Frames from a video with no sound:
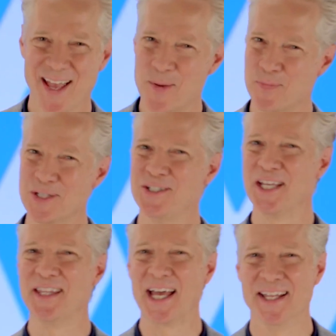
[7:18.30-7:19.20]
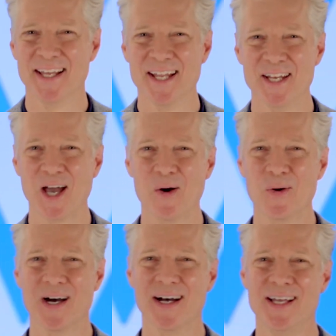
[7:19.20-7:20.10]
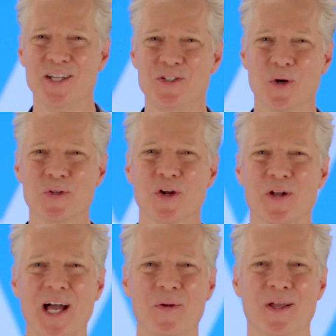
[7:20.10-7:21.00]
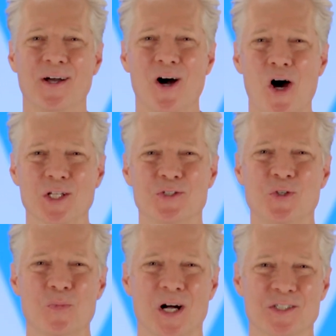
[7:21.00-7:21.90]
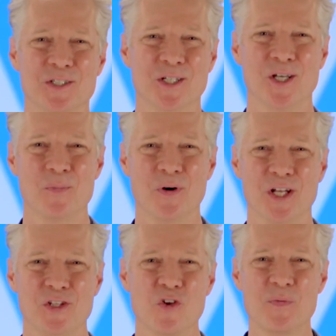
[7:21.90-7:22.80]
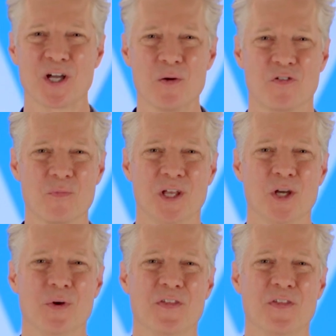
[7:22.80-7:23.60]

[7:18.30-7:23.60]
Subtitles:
Appreciate that. Now, don't nerd out on us too much, but you've become familiar with